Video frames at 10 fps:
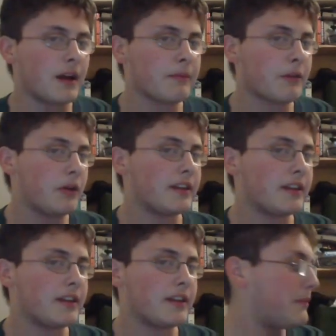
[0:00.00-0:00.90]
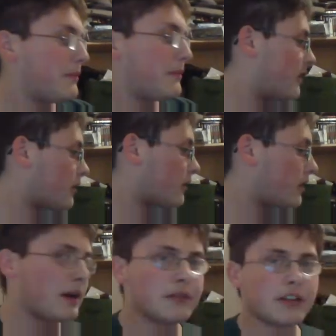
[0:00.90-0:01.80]
going 10 minutes here and
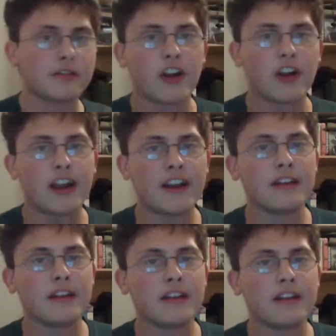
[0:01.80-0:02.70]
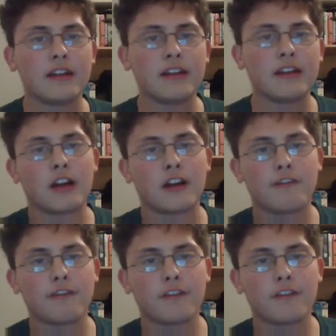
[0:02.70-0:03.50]
I'm just ranting and stuff.